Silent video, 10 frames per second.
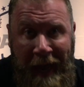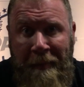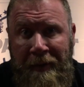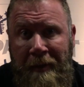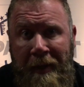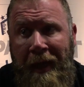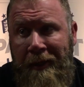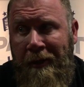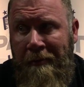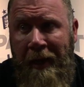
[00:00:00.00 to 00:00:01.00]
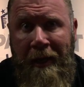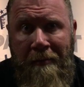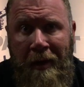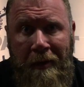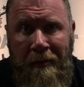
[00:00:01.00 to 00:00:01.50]
happens to be a certain make
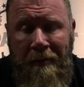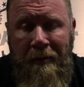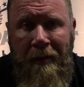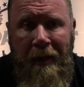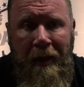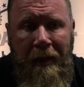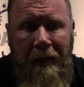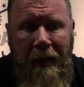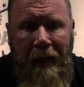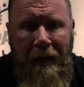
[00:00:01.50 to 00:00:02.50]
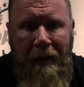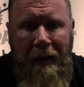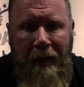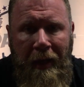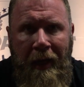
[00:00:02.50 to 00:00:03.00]
and model.
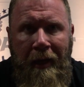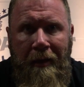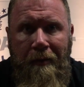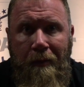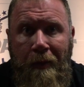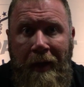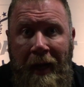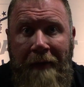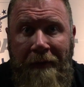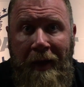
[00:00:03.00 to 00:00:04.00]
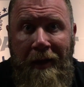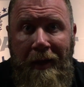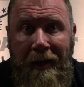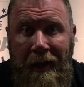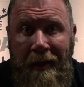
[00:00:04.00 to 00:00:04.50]
And when I find
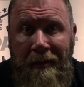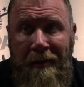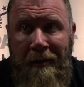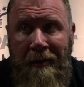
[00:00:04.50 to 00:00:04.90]
a gun